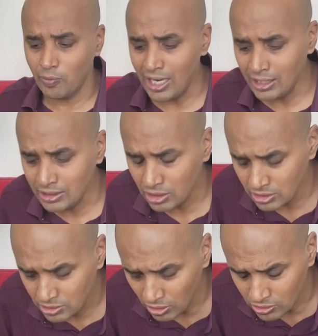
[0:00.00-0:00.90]
while the
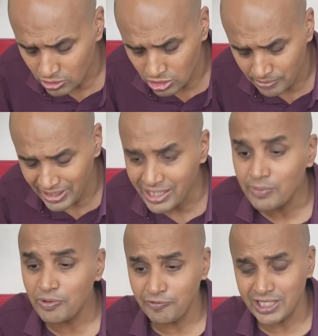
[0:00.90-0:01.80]
doctors or medical
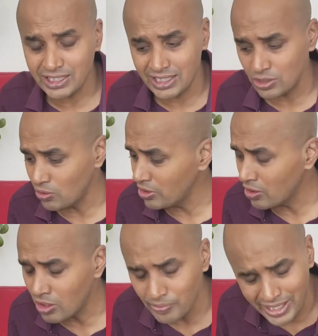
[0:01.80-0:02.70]
profession is going
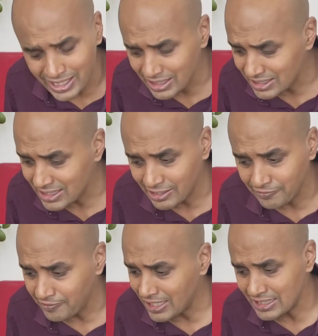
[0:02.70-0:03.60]
on making this
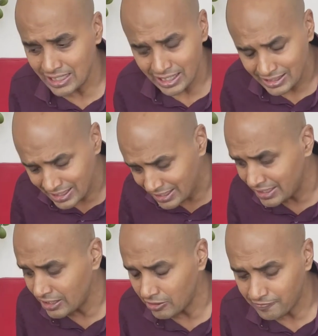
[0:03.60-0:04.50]
sacrifice and taking
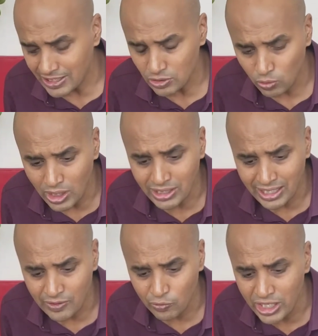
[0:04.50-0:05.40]
care of us, what
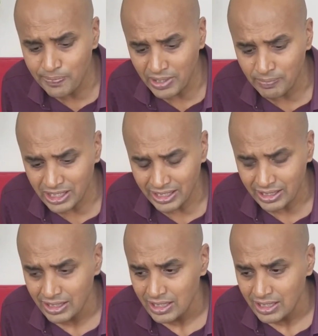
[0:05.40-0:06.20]
can we public,